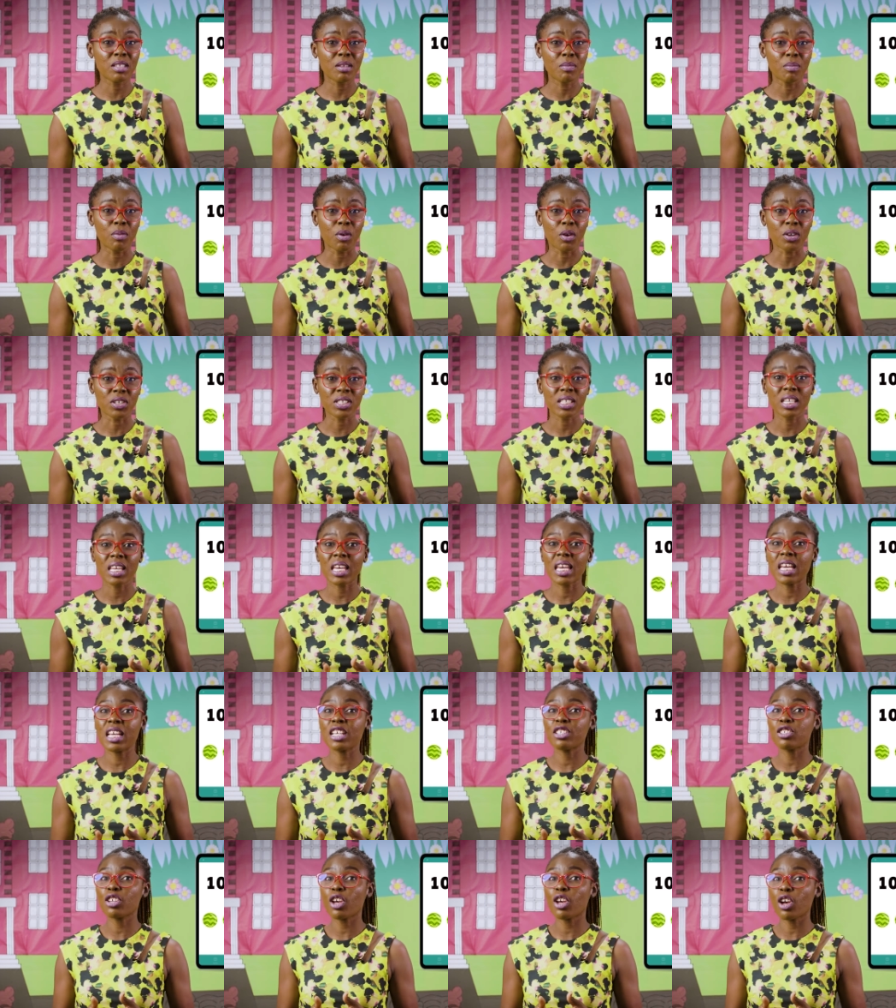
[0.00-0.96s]
box
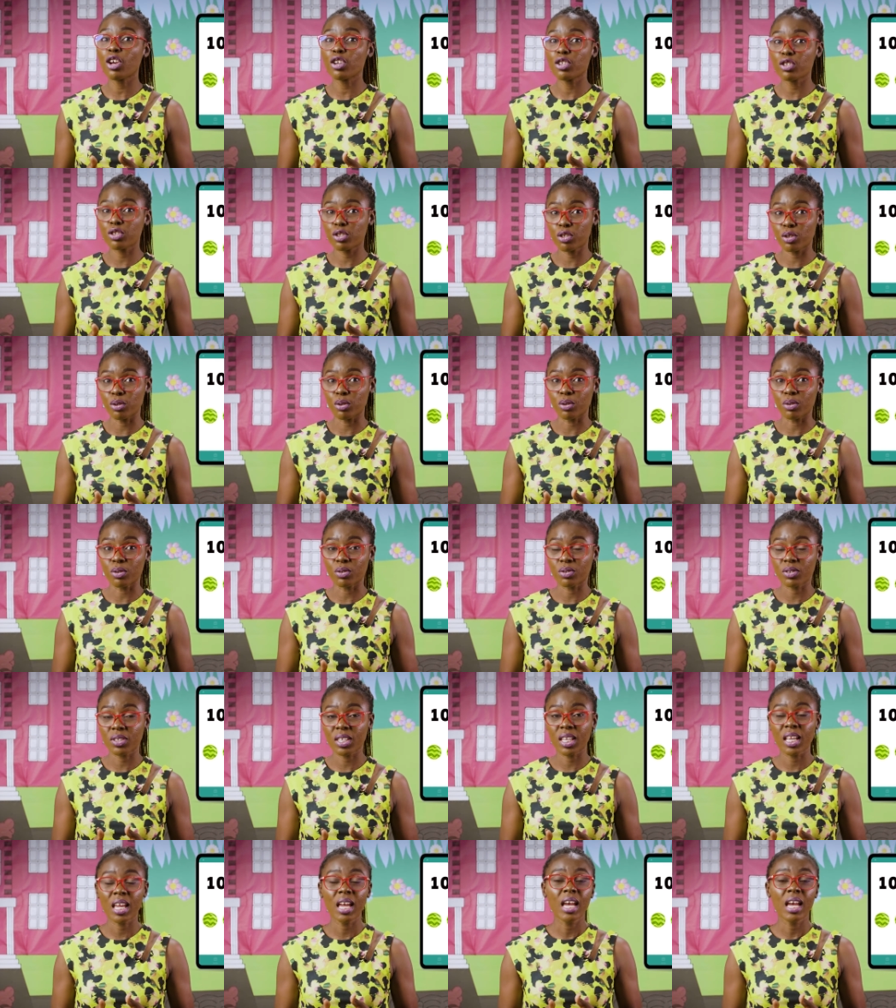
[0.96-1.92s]
is 2.
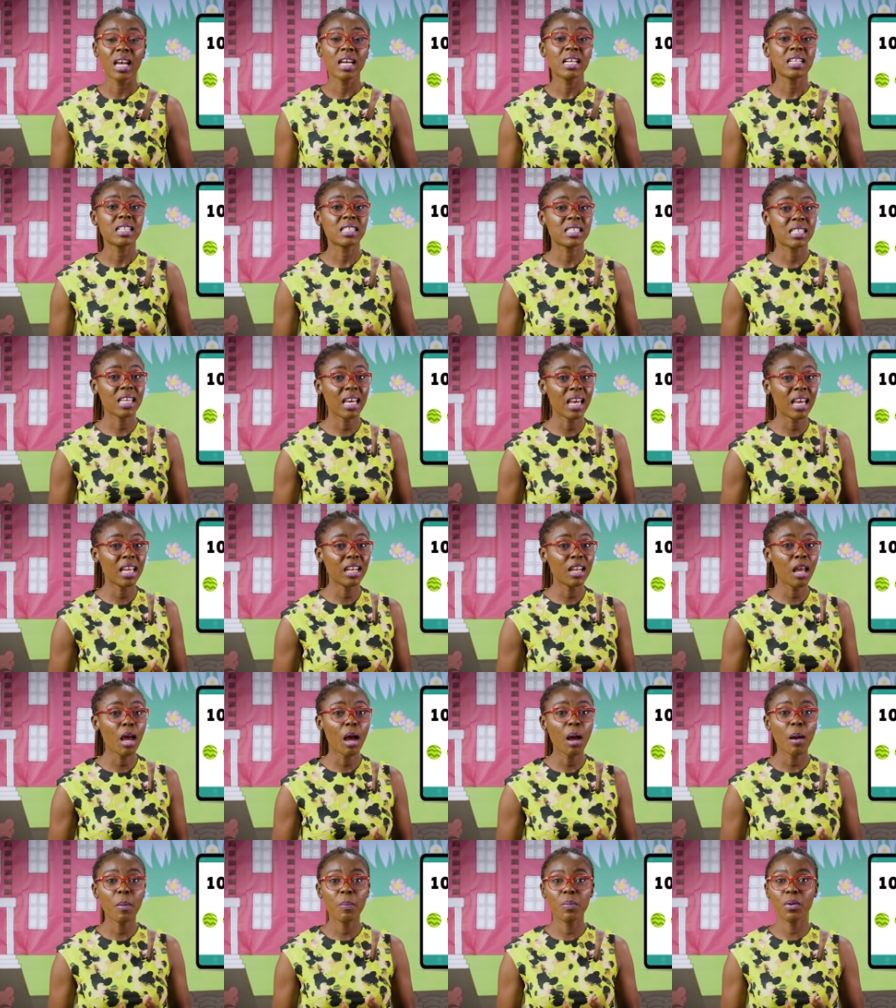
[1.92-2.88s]

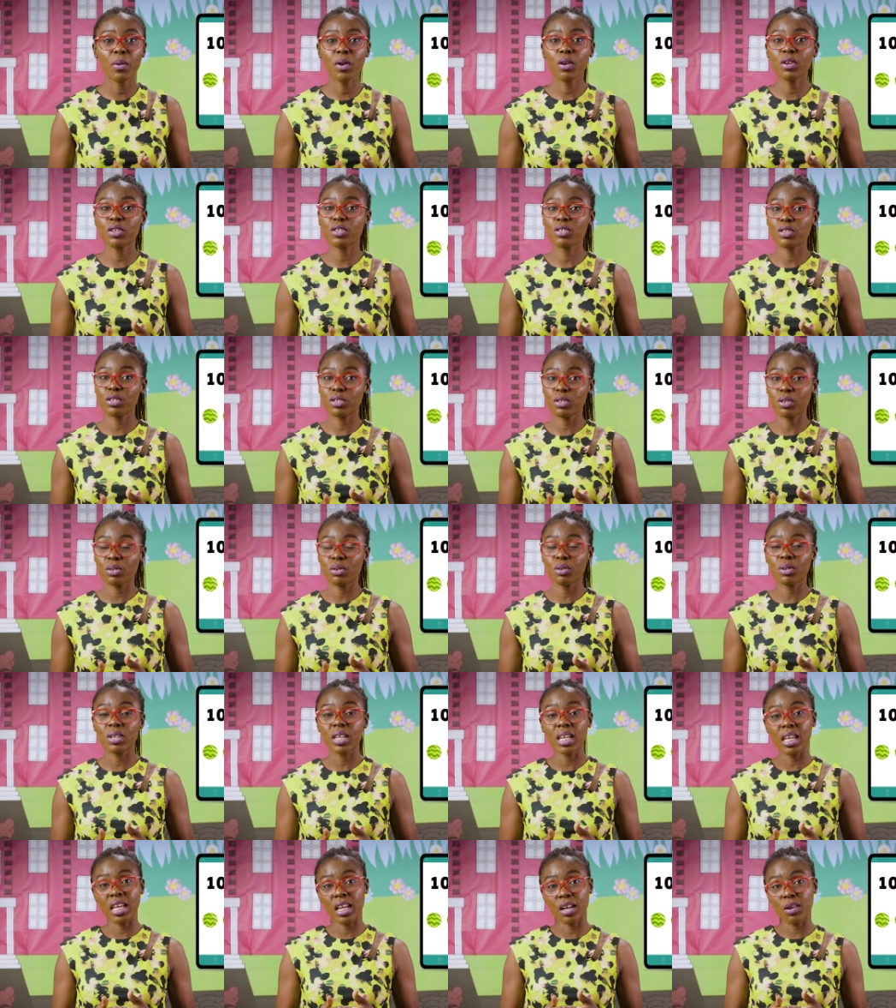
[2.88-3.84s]
10 plus
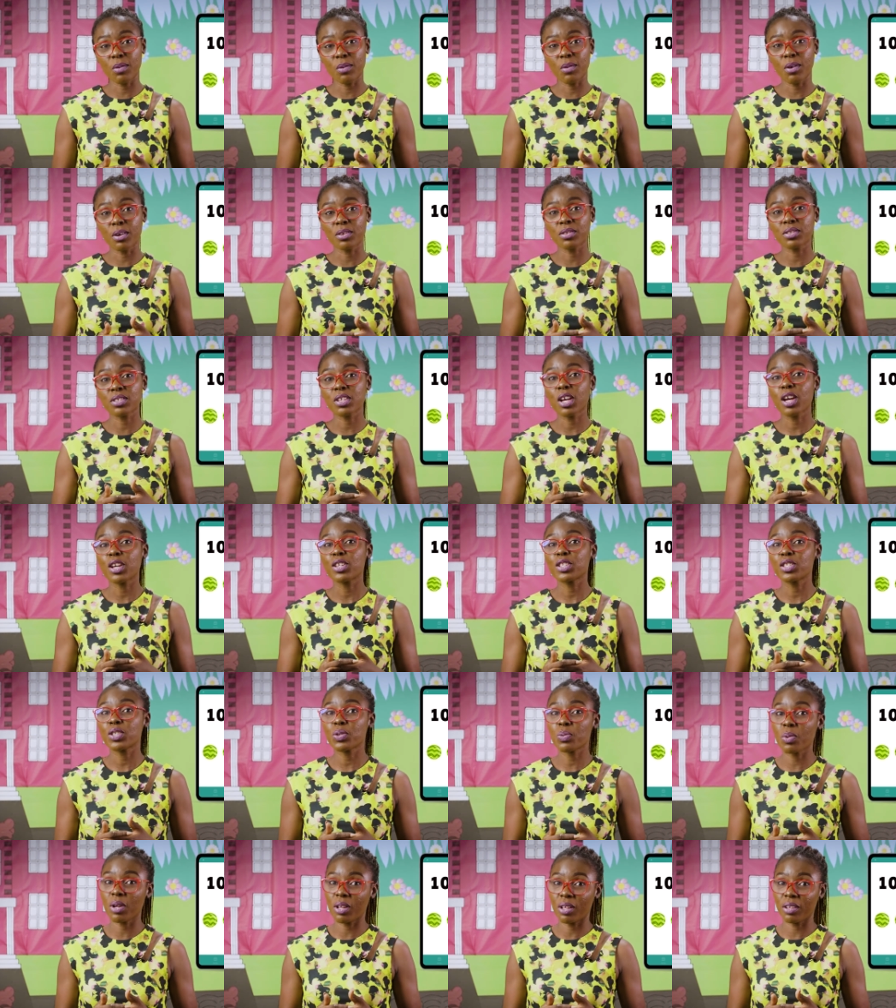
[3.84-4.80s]
2 equals
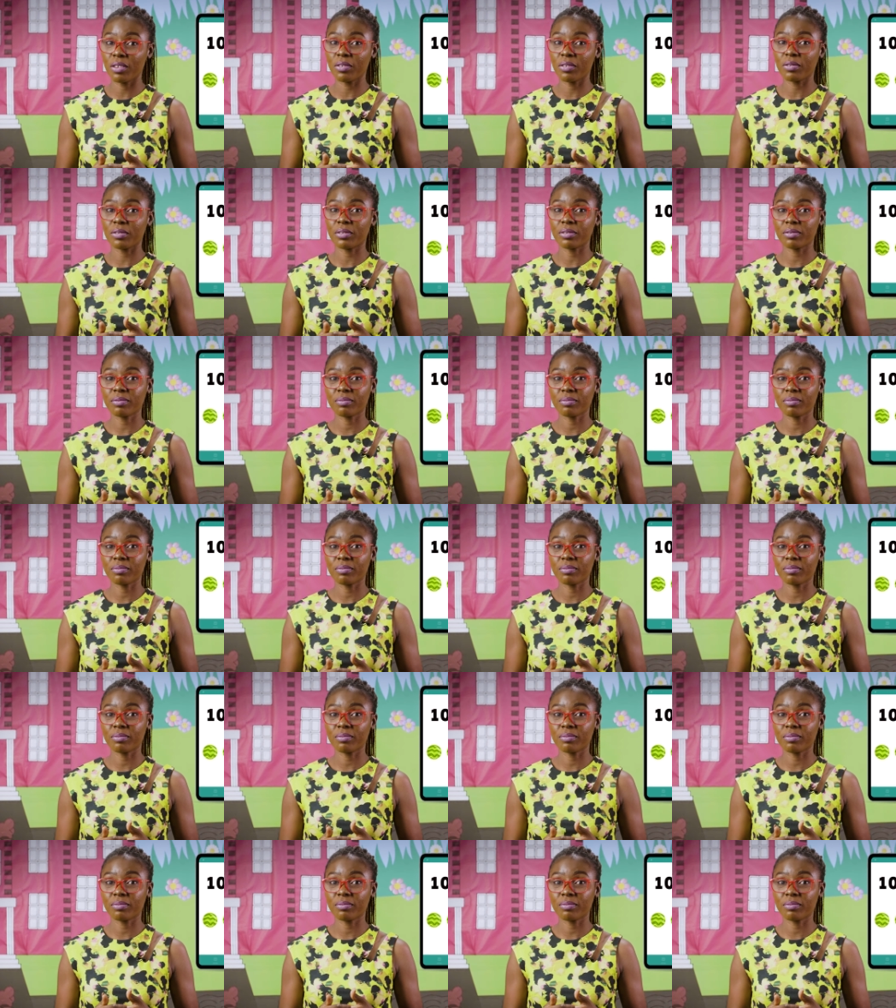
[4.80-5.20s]
12.